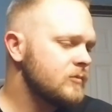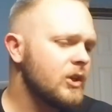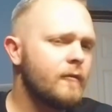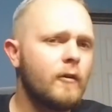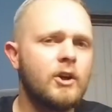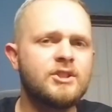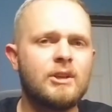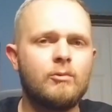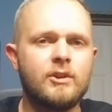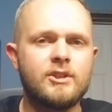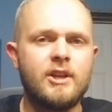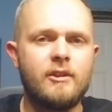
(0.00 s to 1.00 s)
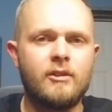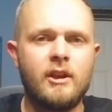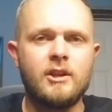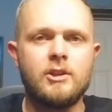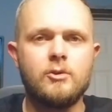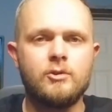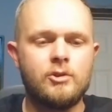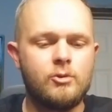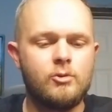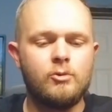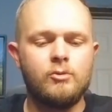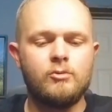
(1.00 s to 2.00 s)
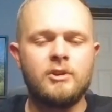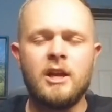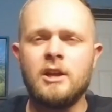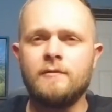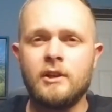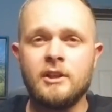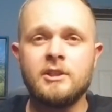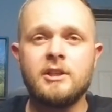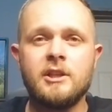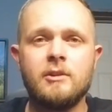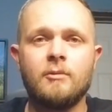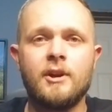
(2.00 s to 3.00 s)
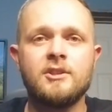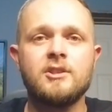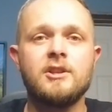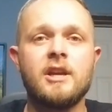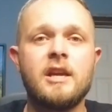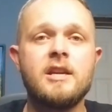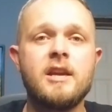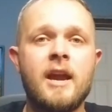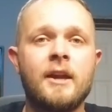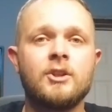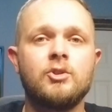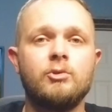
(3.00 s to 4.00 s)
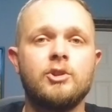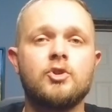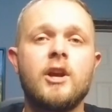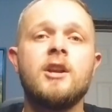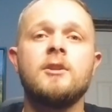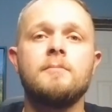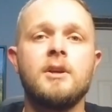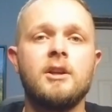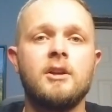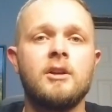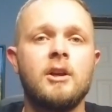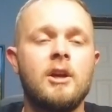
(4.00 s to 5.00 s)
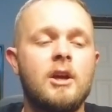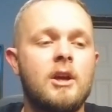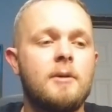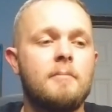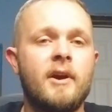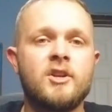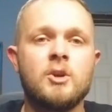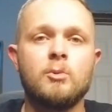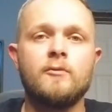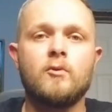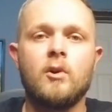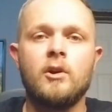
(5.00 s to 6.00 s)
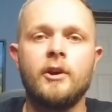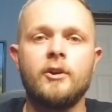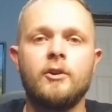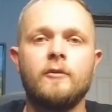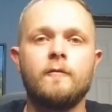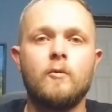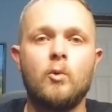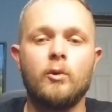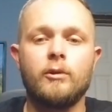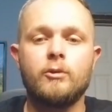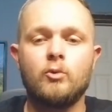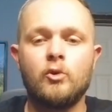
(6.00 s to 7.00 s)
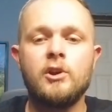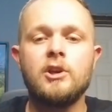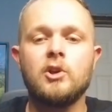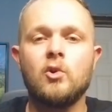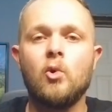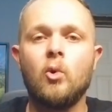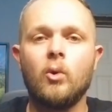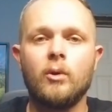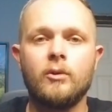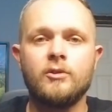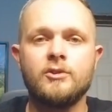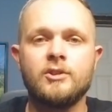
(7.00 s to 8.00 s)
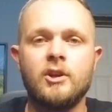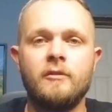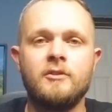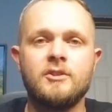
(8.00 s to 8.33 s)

First, I want to say thank you to Dave at NTD Racing. He actually traded me my Turbo 400 for 3 cores of the